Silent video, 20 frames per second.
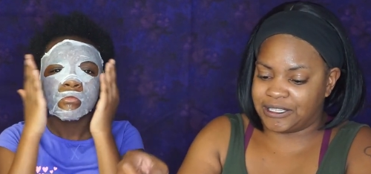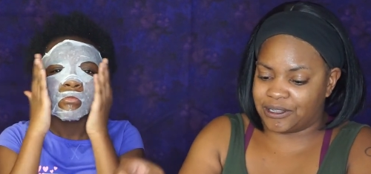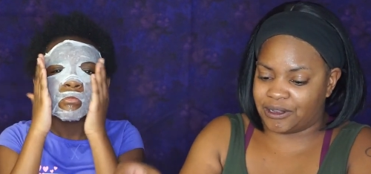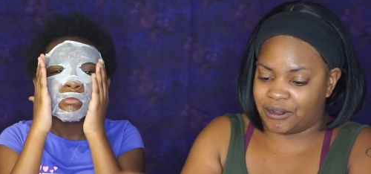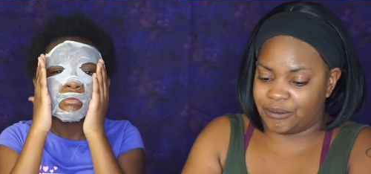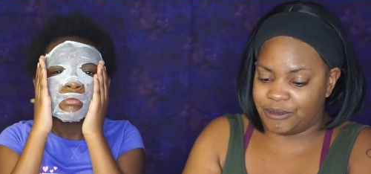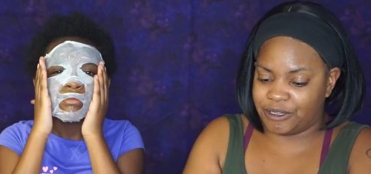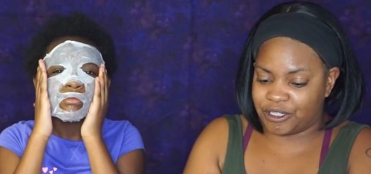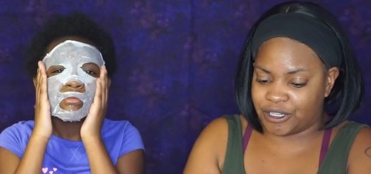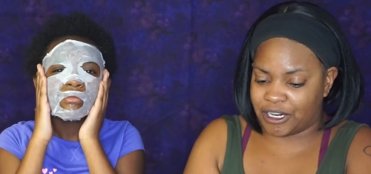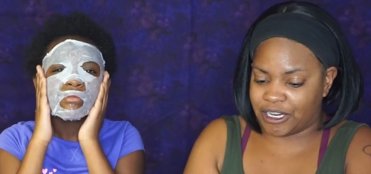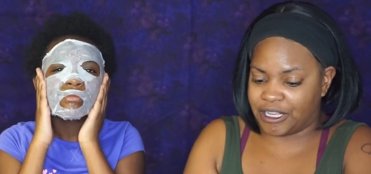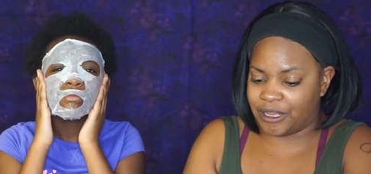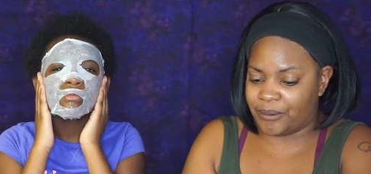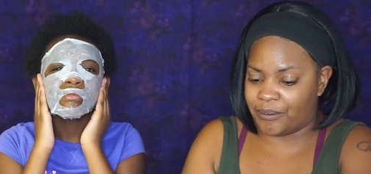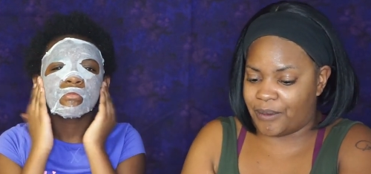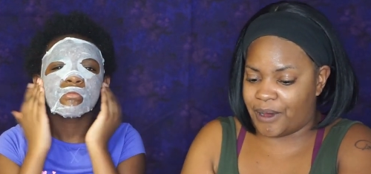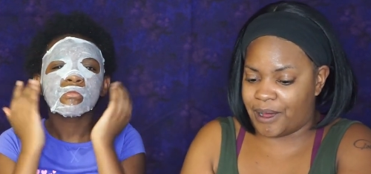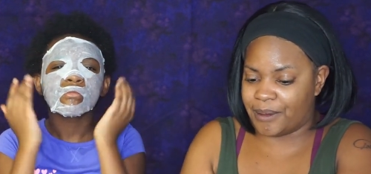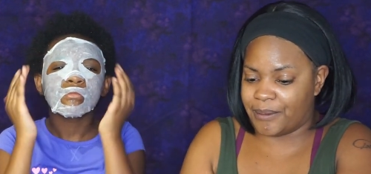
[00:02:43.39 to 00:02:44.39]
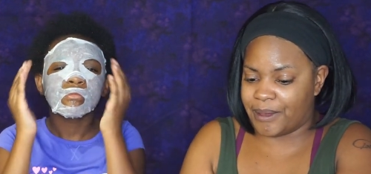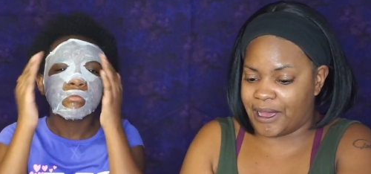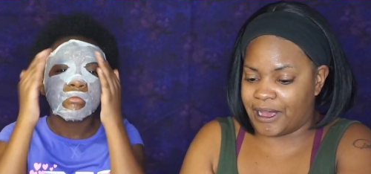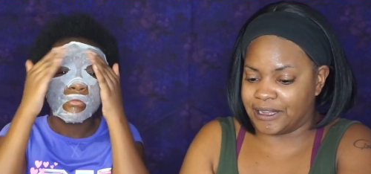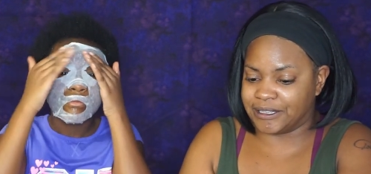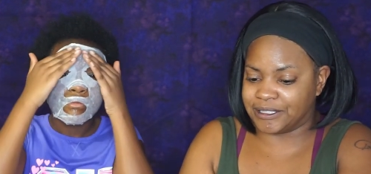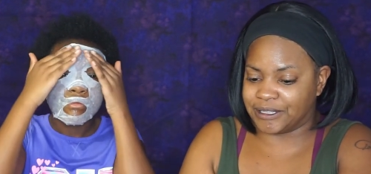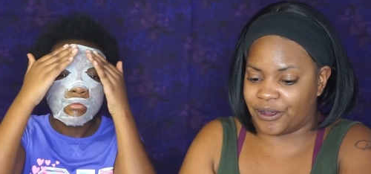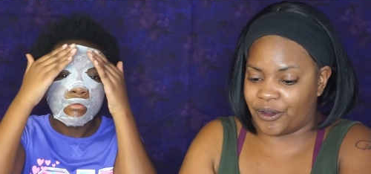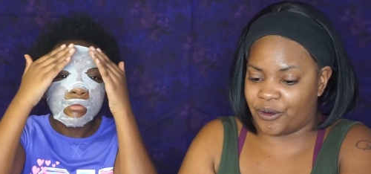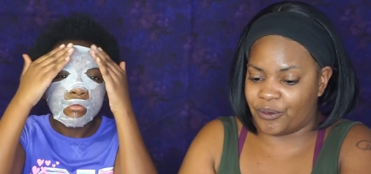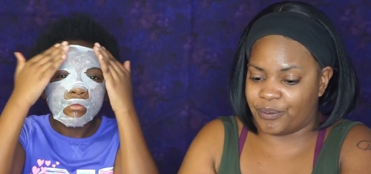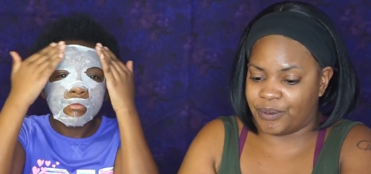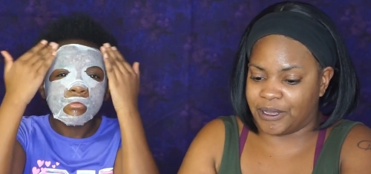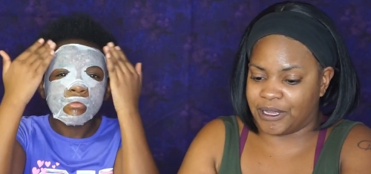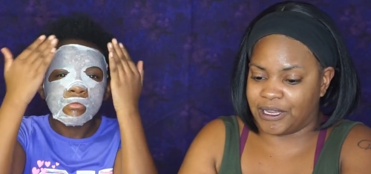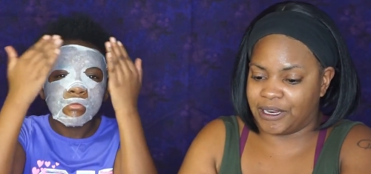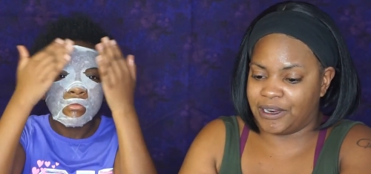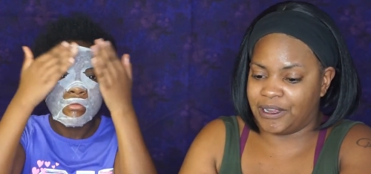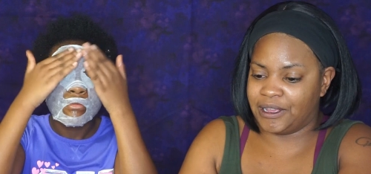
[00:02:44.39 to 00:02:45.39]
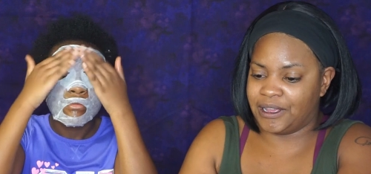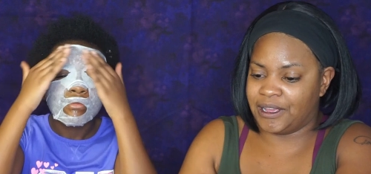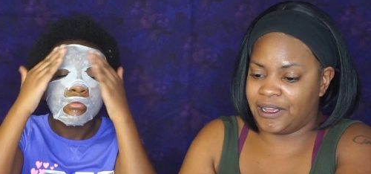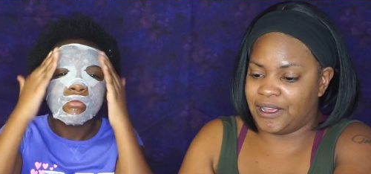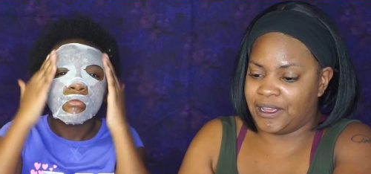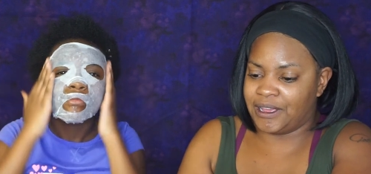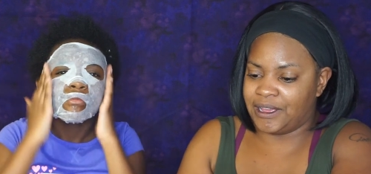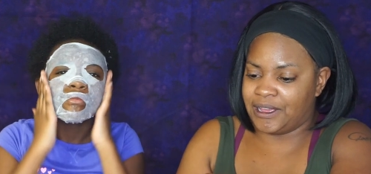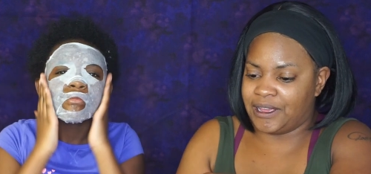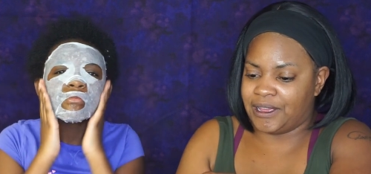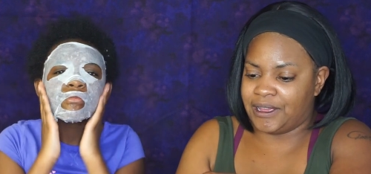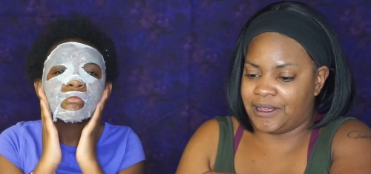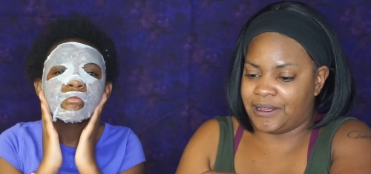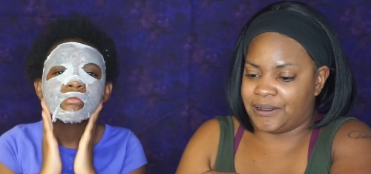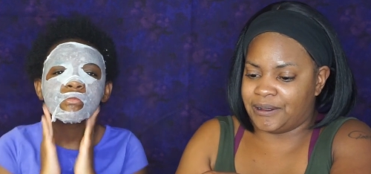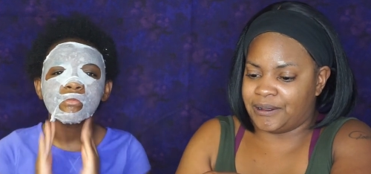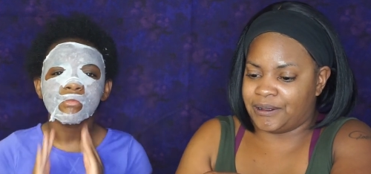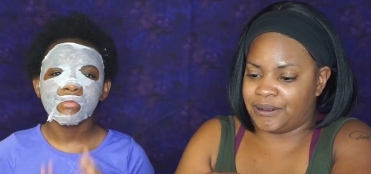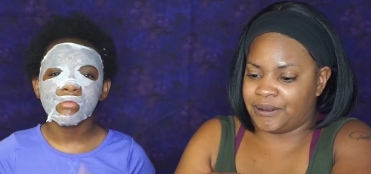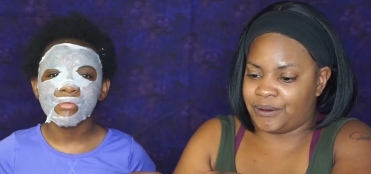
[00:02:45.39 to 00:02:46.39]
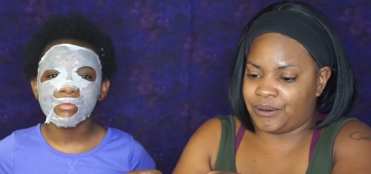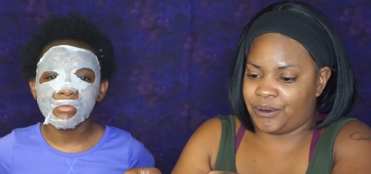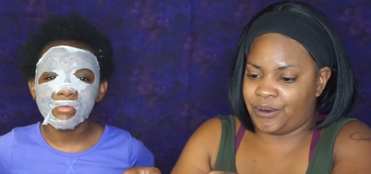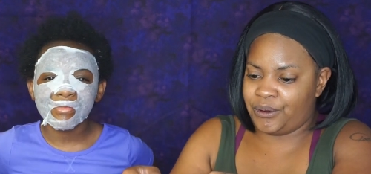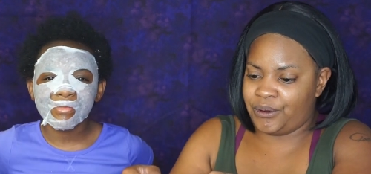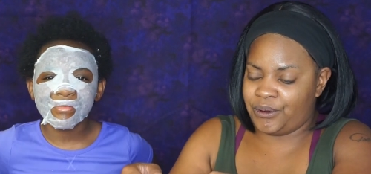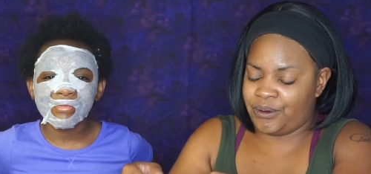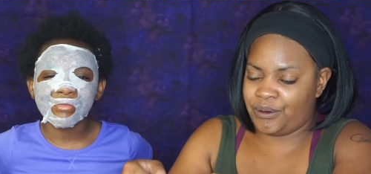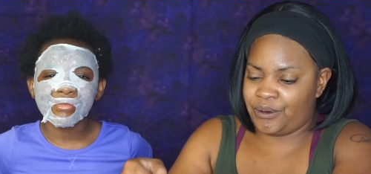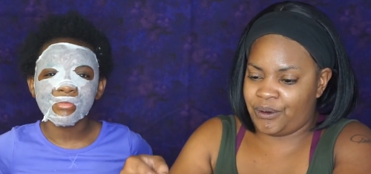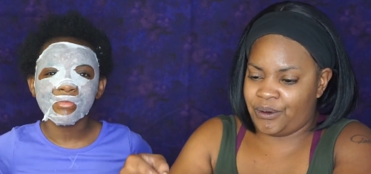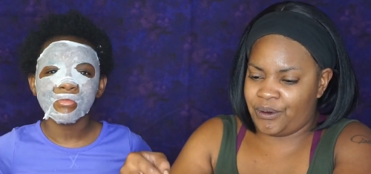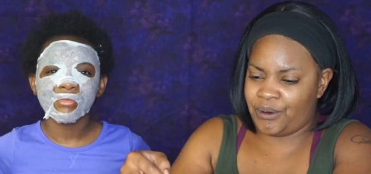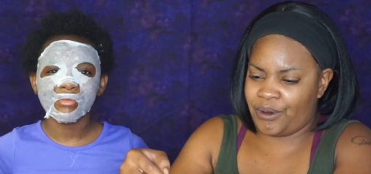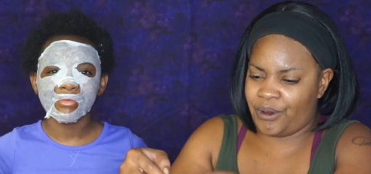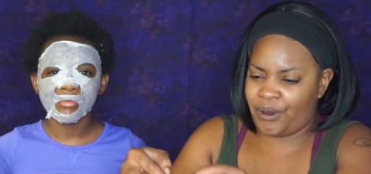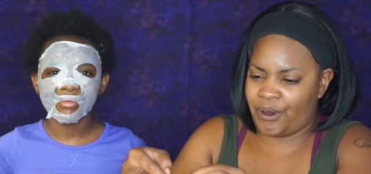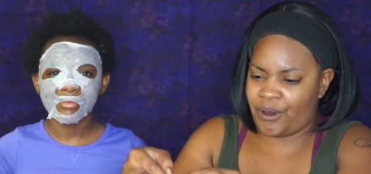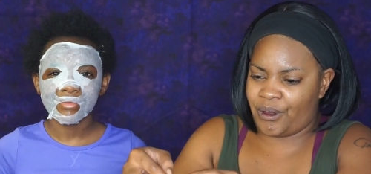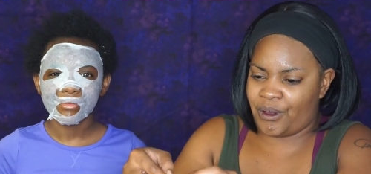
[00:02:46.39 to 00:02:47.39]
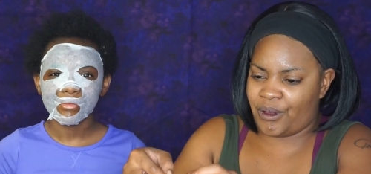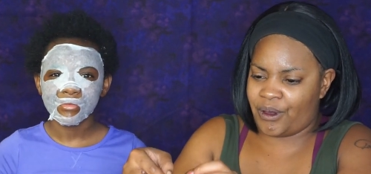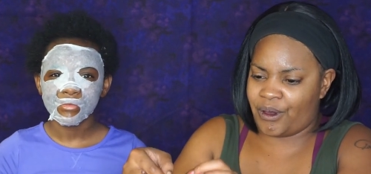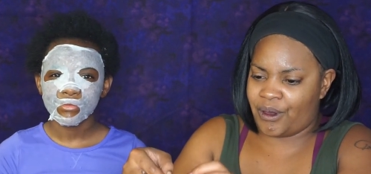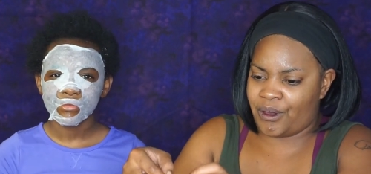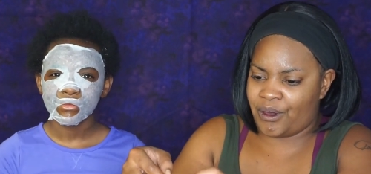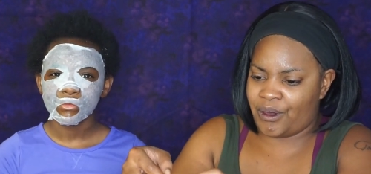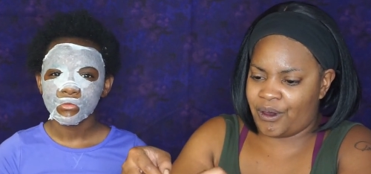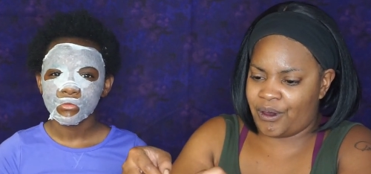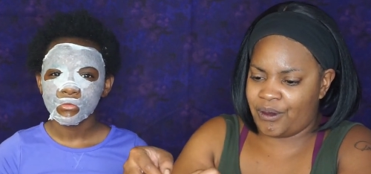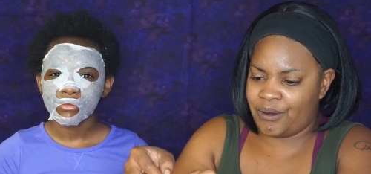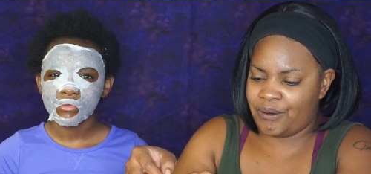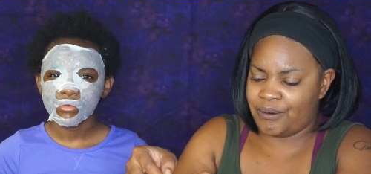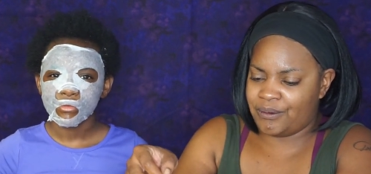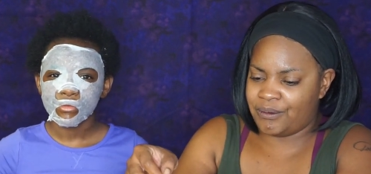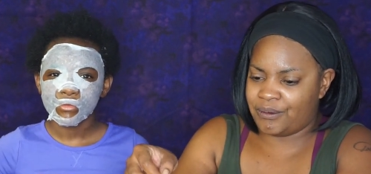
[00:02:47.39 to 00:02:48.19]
Speaker 1: So let me try to get my mask open. Aww.